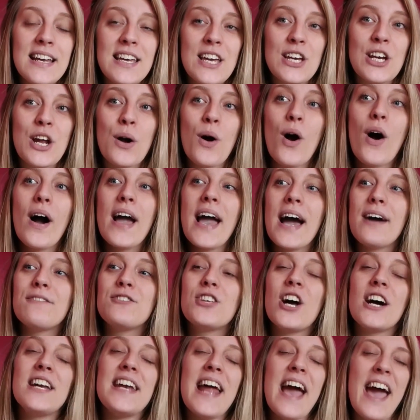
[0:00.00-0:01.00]
You know, I have
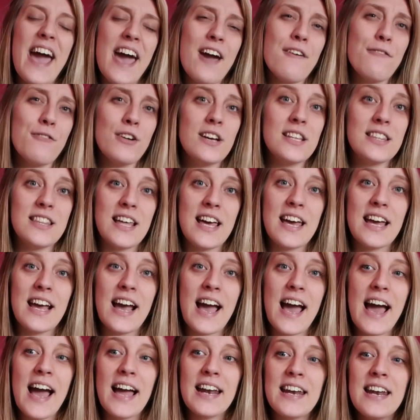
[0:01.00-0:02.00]
done everything,
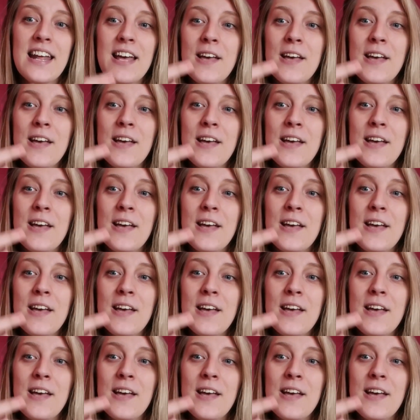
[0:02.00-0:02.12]
and